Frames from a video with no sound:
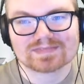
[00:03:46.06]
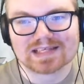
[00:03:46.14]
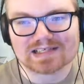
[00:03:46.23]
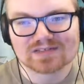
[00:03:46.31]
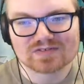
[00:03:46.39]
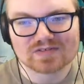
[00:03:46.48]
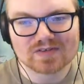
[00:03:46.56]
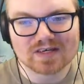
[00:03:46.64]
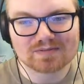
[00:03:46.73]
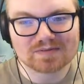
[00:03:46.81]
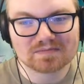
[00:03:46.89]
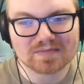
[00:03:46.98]
Thanks for
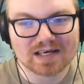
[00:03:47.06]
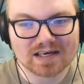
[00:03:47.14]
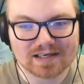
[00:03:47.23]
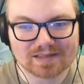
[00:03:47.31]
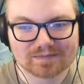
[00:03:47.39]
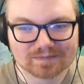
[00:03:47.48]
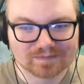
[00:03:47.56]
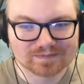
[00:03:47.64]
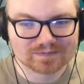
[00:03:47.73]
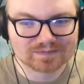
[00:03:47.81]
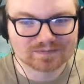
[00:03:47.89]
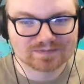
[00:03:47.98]
dropping by.
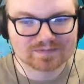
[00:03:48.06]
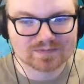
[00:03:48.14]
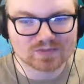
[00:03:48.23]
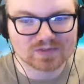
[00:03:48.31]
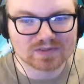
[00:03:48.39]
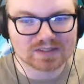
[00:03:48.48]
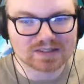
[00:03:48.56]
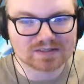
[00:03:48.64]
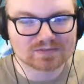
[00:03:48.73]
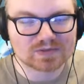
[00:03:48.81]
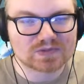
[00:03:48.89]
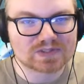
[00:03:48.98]
We'll, uh,
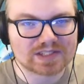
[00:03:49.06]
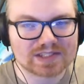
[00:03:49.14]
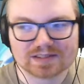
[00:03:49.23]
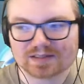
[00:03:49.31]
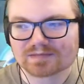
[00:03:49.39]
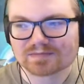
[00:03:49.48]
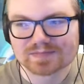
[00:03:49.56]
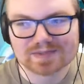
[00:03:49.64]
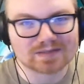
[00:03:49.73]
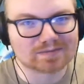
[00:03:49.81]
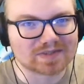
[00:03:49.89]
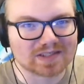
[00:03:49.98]
we'll see you
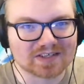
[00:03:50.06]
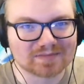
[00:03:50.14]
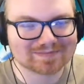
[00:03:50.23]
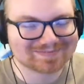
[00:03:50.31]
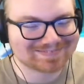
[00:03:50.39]
sometime.